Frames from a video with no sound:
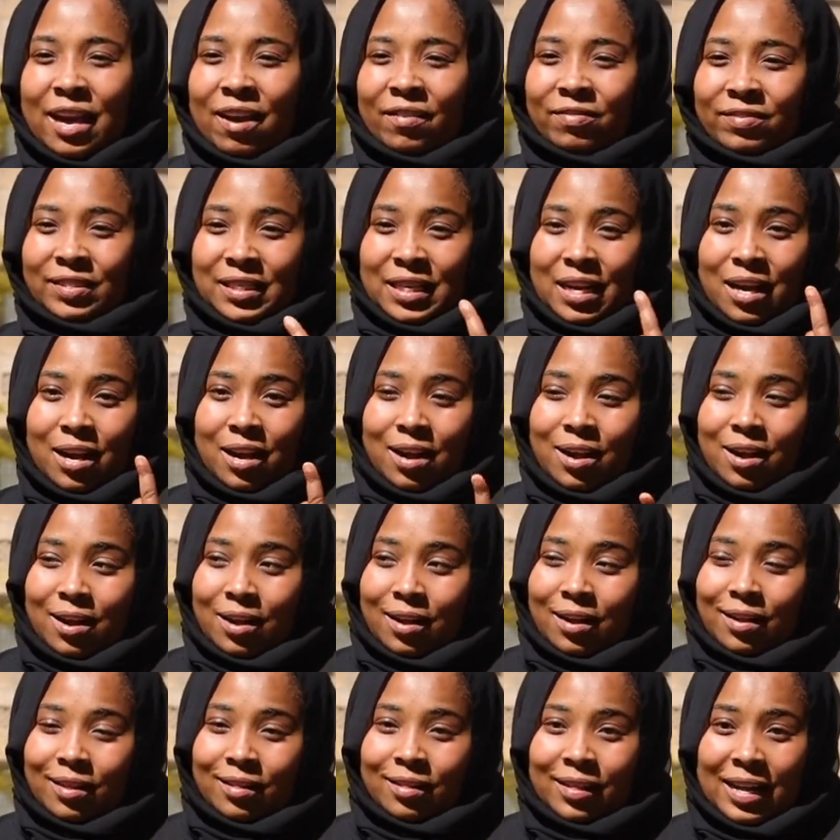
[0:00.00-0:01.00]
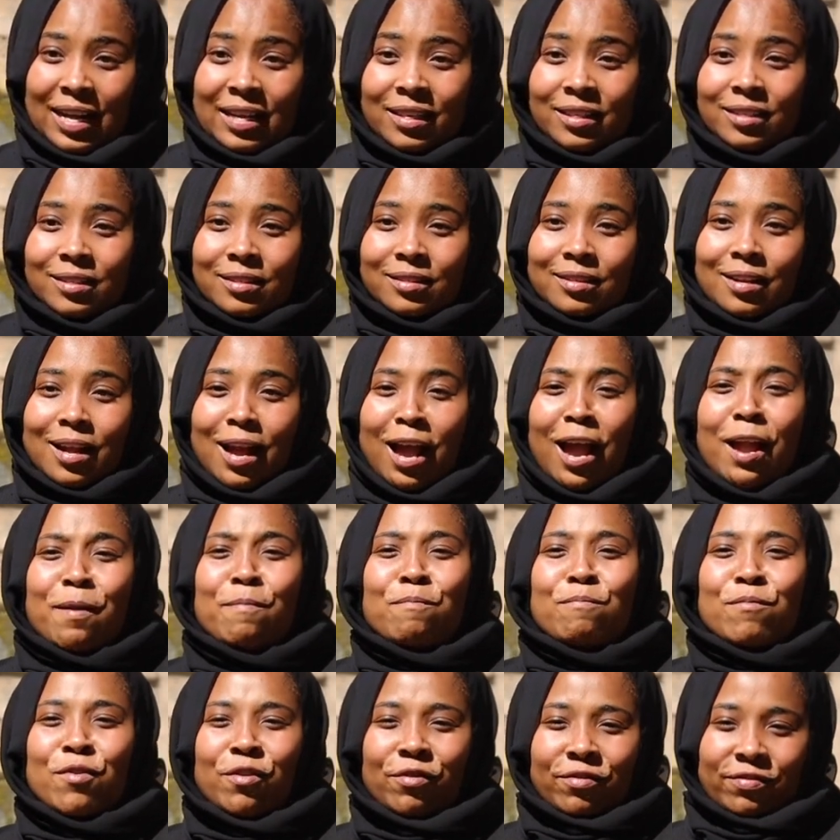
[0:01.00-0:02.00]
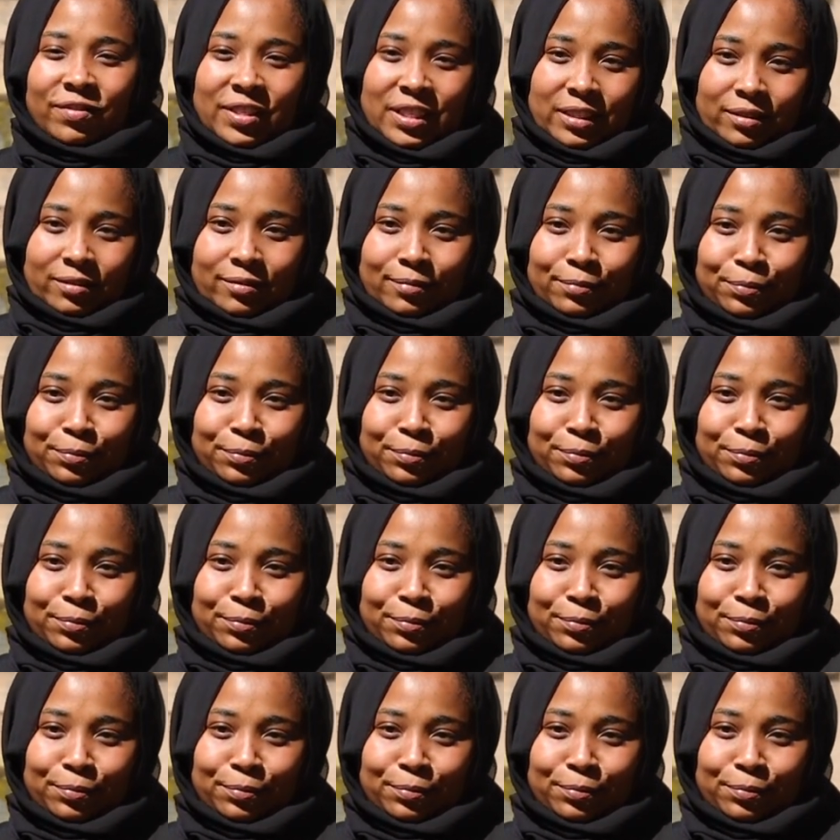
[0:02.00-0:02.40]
after that, I moved.